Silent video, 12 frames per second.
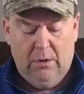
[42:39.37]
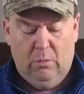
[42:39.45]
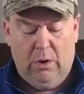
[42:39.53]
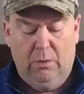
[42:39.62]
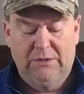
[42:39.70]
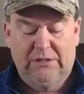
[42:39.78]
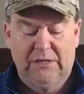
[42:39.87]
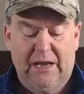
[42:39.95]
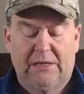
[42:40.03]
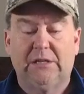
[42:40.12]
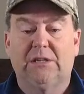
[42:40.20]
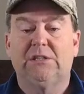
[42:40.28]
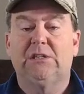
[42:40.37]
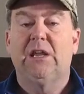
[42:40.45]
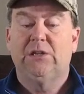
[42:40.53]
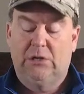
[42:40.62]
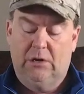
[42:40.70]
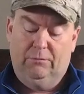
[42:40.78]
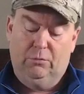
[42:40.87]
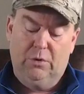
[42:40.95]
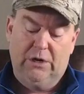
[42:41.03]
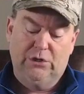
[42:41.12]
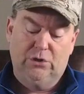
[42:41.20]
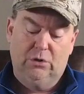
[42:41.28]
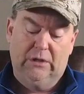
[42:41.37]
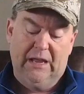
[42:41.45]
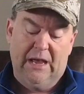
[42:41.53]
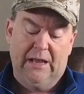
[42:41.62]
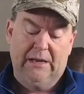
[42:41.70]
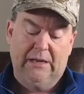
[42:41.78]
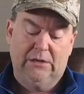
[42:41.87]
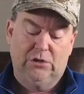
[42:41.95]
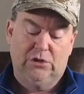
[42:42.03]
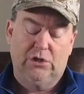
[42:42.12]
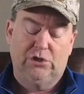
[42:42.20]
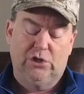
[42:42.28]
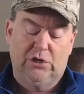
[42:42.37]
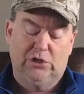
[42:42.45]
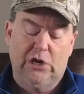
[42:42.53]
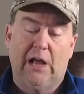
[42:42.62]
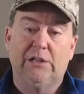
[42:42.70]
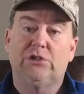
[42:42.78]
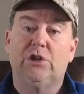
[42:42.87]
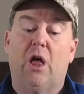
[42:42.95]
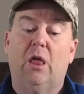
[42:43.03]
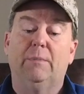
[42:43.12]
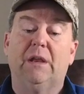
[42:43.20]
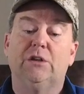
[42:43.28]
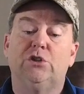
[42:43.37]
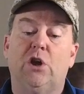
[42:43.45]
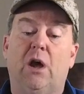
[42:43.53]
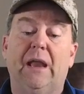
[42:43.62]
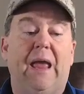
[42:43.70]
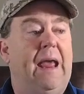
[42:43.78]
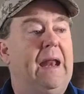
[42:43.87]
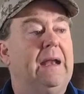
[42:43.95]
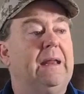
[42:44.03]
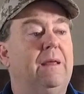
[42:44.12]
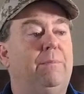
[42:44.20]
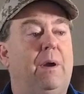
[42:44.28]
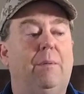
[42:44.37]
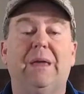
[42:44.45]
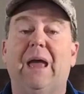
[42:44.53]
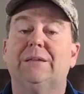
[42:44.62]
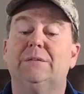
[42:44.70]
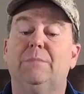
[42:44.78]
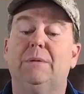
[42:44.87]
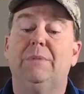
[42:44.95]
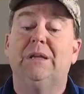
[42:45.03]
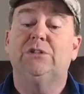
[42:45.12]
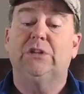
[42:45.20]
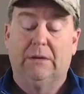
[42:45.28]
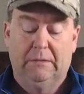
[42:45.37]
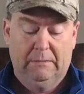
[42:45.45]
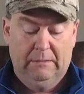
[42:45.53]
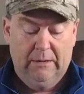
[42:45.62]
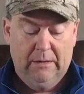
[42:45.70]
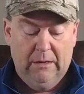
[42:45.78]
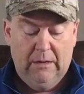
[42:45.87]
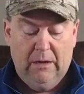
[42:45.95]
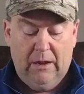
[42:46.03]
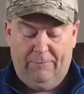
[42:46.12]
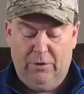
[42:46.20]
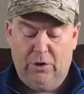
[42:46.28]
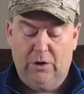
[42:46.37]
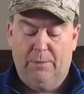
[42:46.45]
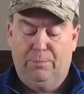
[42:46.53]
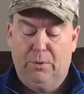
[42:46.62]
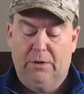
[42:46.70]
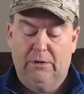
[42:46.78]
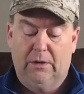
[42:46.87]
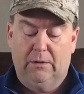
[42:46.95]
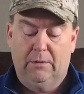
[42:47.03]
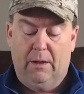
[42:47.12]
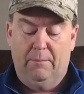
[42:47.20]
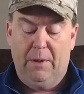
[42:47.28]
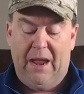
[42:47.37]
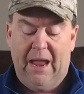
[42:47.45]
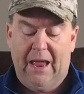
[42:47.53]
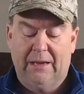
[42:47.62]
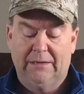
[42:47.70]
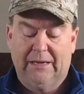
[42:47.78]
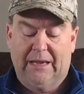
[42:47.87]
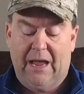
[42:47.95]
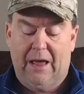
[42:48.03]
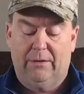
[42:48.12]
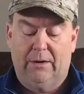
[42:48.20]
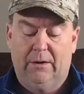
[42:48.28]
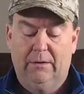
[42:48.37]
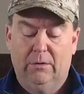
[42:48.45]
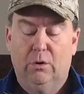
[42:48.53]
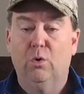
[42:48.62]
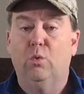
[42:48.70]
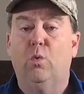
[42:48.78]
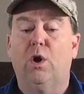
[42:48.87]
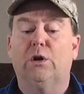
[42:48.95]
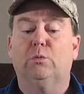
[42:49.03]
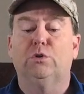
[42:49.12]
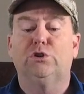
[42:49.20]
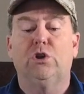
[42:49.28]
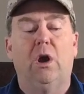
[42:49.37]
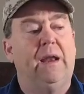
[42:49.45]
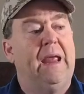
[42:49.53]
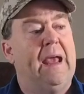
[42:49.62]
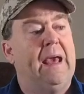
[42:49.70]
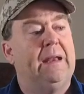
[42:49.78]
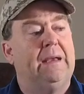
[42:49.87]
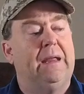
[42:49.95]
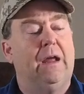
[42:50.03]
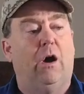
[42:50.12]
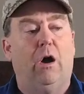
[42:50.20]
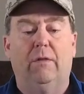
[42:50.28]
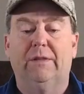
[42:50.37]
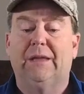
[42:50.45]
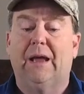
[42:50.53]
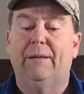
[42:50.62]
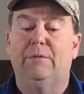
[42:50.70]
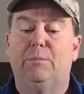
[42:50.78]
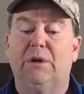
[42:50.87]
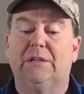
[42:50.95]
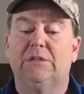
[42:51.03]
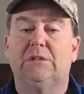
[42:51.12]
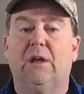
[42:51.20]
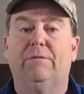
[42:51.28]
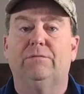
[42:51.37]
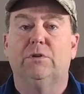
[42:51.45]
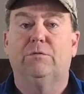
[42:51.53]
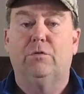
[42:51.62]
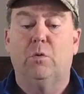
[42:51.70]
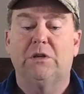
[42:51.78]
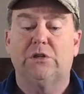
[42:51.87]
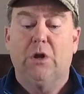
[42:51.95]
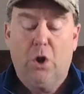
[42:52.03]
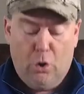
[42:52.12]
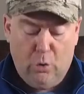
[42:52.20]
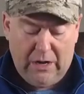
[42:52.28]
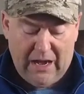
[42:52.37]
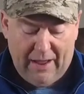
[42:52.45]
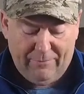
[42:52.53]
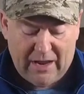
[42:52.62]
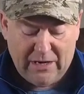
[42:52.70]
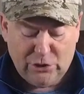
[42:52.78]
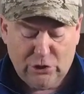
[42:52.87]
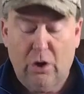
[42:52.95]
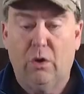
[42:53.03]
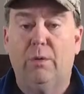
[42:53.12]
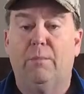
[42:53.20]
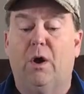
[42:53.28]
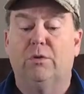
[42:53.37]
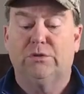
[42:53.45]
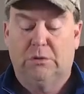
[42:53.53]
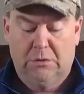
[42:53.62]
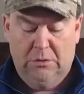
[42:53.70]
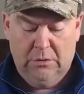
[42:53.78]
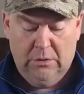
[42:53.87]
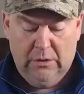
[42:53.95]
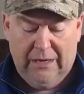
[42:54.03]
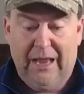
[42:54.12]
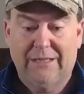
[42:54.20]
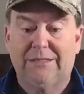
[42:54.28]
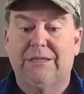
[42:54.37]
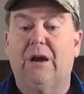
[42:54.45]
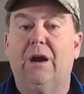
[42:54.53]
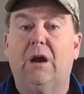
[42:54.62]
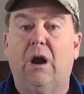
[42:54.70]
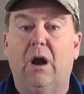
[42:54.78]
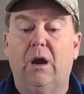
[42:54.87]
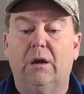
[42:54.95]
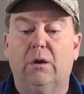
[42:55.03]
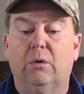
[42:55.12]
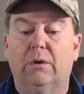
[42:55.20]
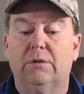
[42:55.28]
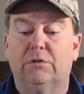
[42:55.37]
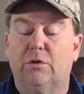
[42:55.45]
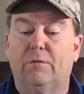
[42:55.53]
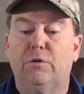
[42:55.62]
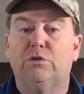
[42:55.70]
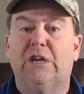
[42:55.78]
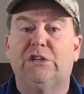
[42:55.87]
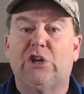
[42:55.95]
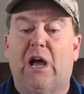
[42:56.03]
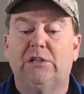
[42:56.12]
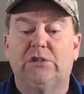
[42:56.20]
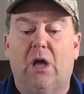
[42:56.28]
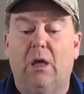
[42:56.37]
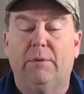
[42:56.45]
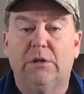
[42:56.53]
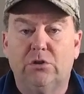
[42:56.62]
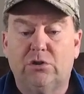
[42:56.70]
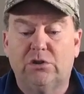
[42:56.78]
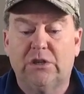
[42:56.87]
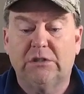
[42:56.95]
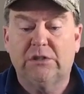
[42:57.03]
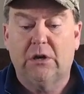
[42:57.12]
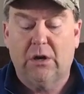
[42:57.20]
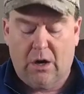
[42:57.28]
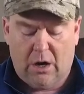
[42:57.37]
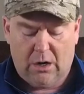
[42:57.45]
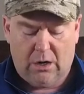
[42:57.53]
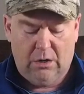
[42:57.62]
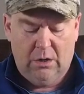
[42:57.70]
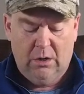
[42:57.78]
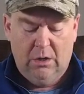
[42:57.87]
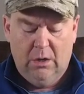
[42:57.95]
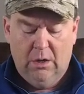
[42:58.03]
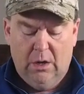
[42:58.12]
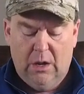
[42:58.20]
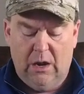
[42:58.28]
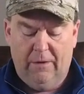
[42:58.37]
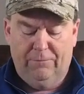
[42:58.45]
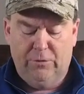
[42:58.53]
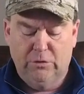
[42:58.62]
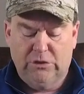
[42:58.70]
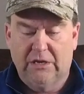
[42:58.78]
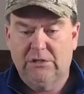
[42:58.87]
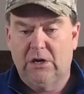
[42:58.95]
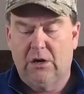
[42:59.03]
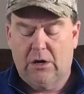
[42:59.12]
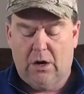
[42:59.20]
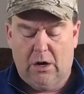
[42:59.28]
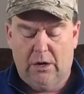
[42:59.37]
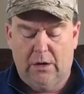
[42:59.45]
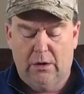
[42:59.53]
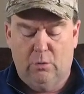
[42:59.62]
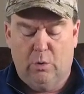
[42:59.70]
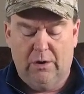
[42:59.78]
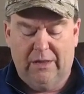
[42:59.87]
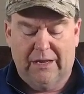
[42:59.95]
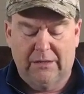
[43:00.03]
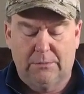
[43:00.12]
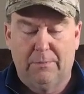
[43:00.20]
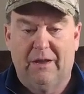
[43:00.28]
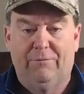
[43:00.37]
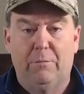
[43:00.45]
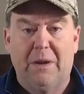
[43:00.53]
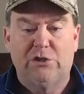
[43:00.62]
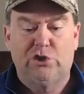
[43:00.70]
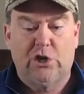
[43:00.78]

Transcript: Well, what's the next extension of Rudy Giuliani, John Solomon, and Sean Hannity that probably hasn't been mentioned? If you're going to put a, band together, who worked with Sean Hannity all the time to bring the stuff to fruition? Who do you have on his show the most? He had Sarah Carter. So if you say John Solomon, you should say Sarah Carter. And if you say Sarah Carter, where do they get the information?